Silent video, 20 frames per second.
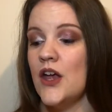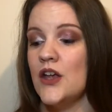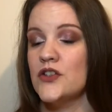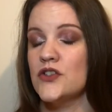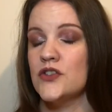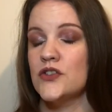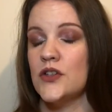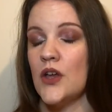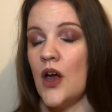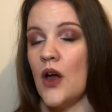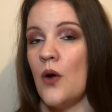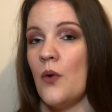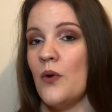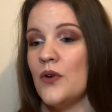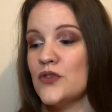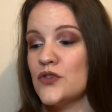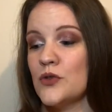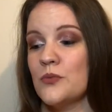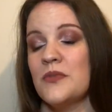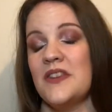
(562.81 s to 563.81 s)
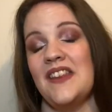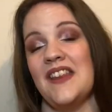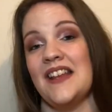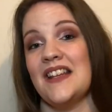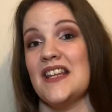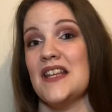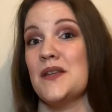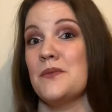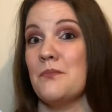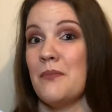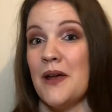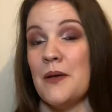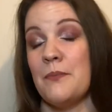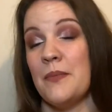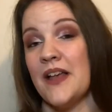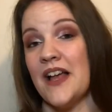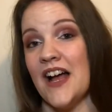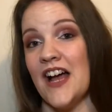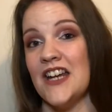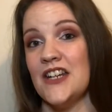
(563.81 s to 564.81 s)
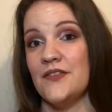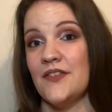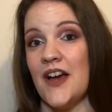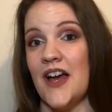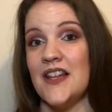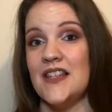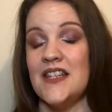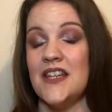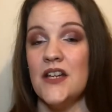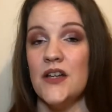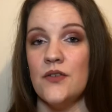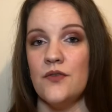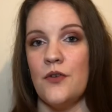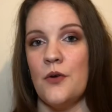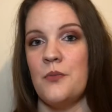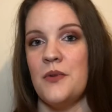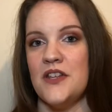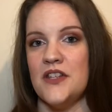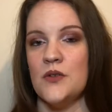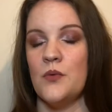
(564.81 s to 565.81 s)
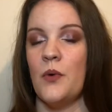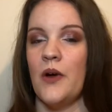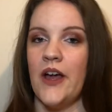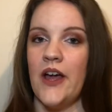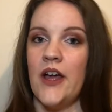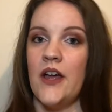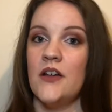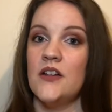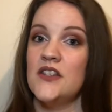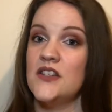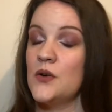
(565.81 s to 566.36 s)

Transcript: So something like this might be kind of ideal for me to wear